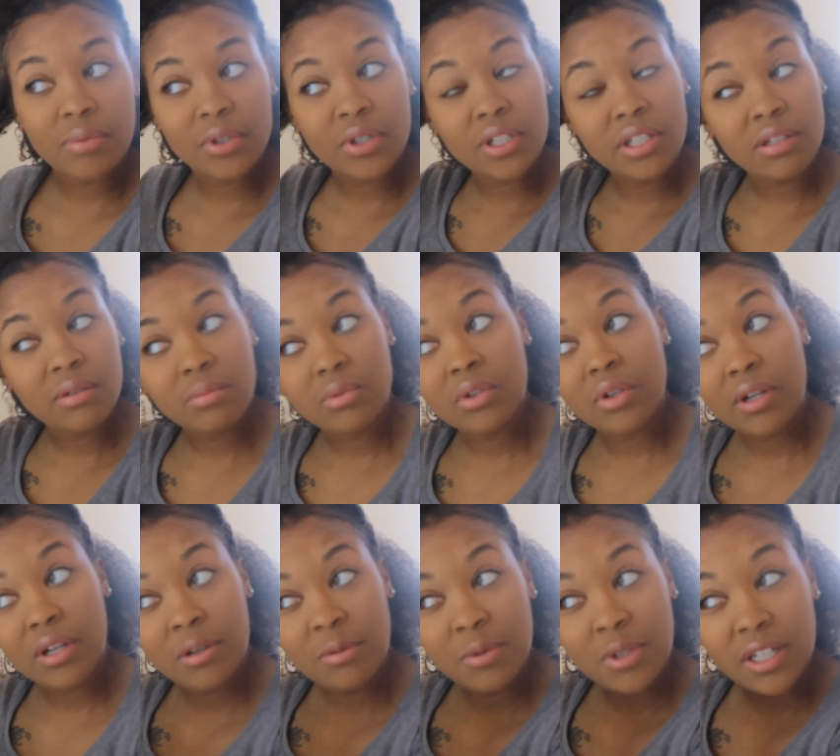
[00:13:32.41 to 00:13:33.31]

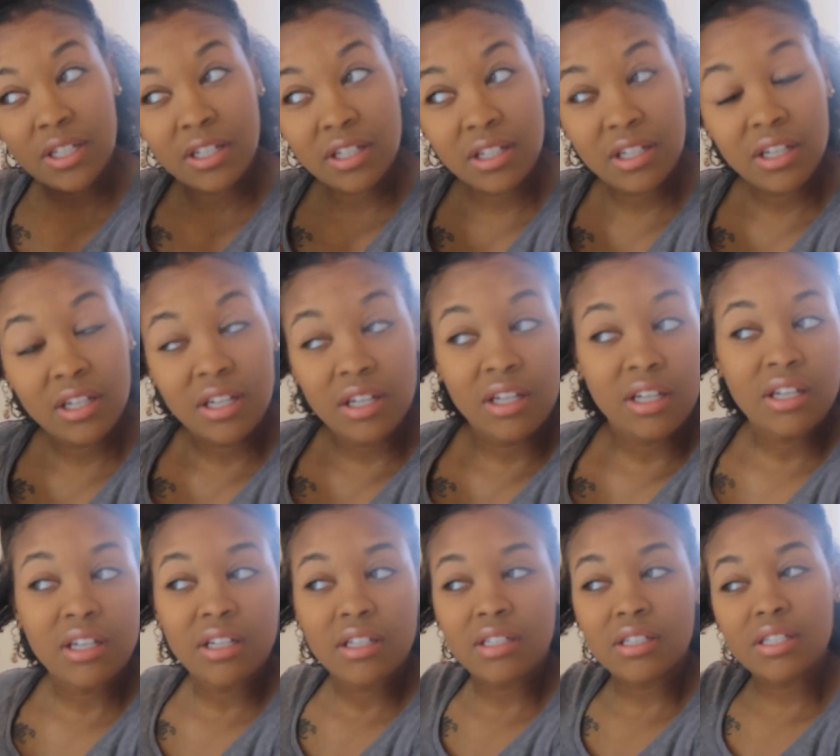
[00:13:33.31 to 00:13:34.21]
pre-deployment,
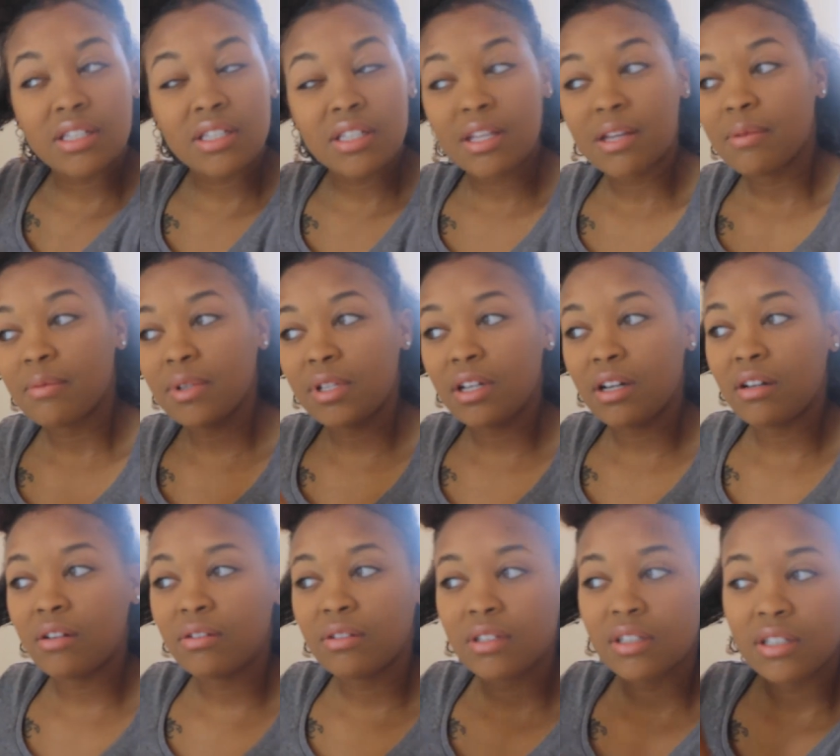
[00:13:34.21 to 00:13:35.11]
just let me
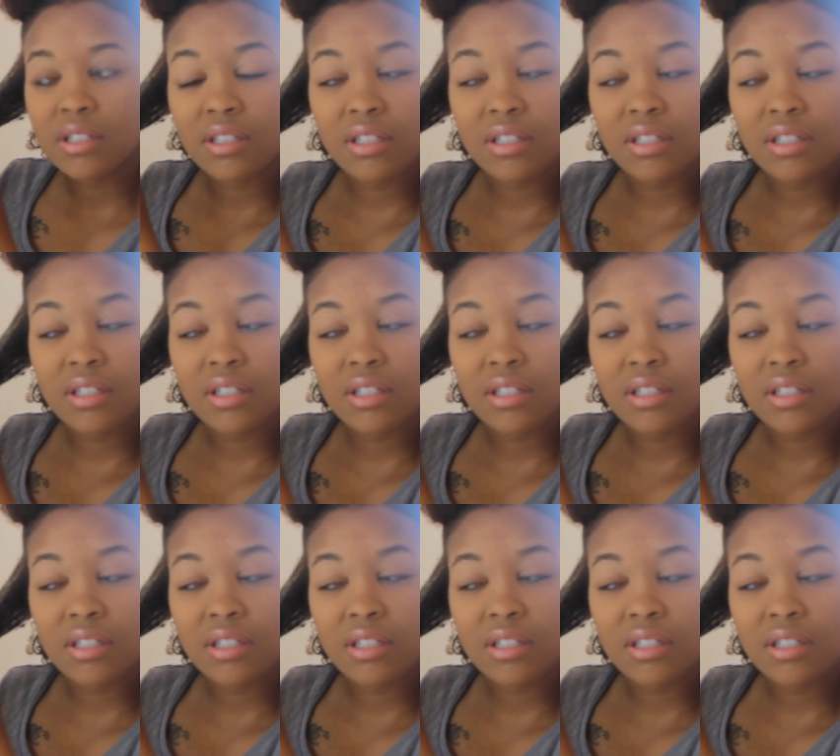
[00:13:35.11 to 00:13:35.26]
know.